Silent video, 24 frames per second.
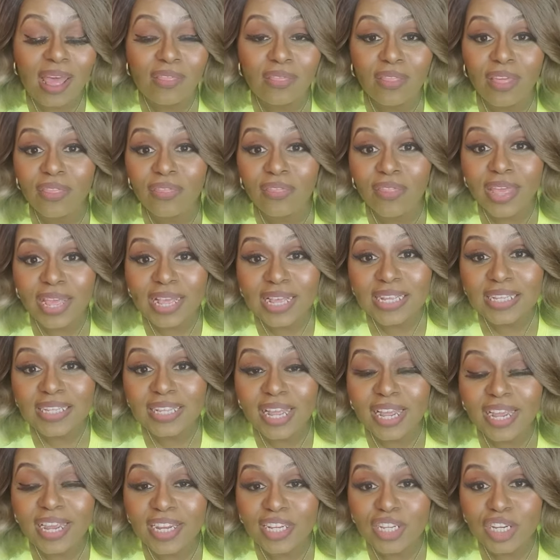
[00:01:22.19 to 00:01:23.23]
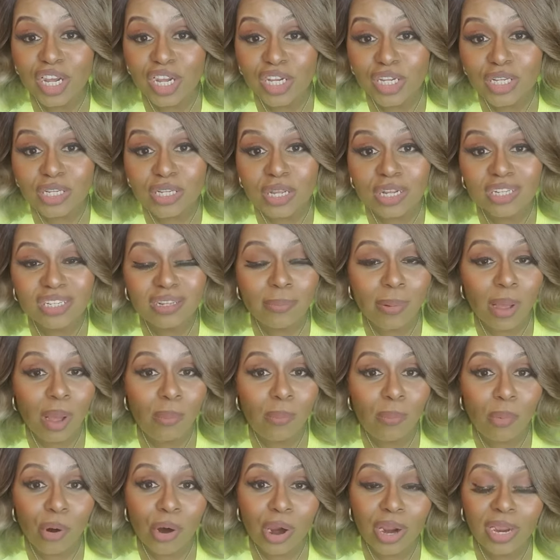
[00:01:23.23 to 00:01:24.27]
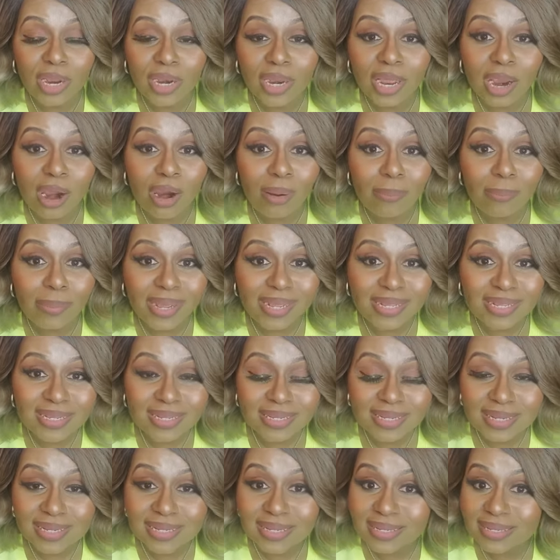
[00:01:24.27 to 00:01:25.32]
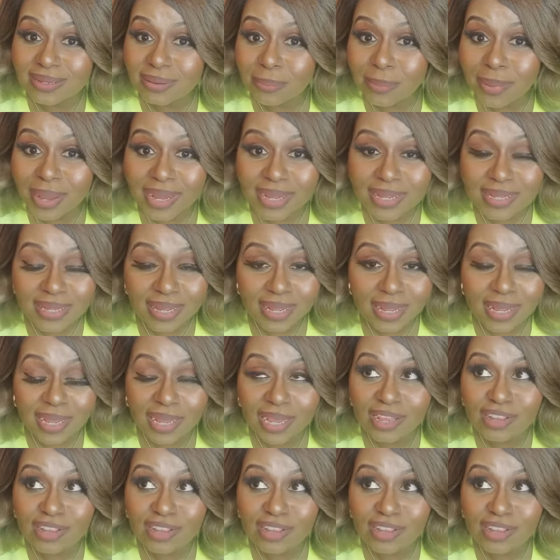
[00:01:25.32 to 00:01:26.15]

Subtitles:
The things that he teaches us about marketing our businesses is amazing.